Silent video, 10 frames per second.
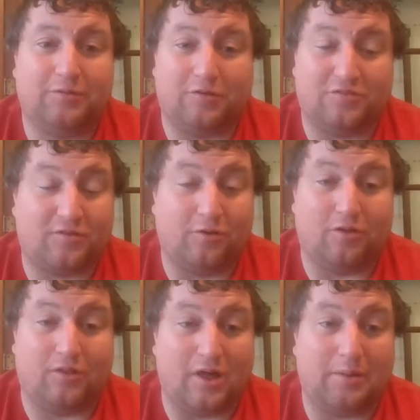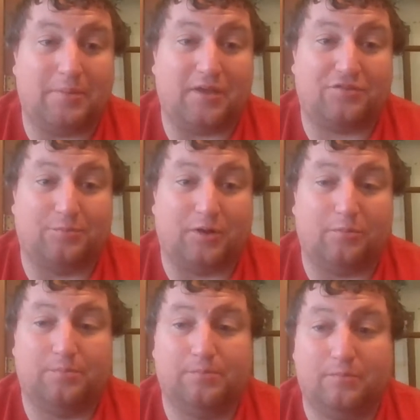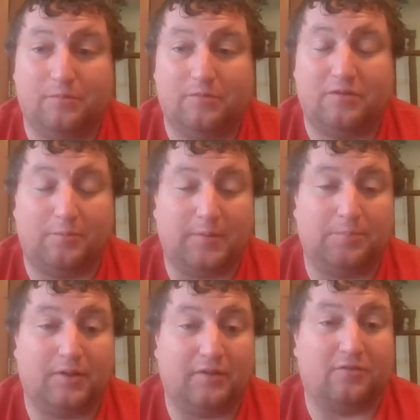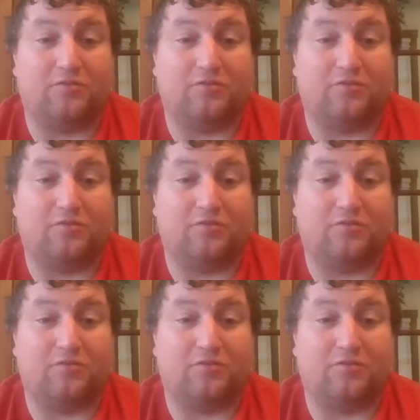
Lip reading: There's still a lot of basketball to be played.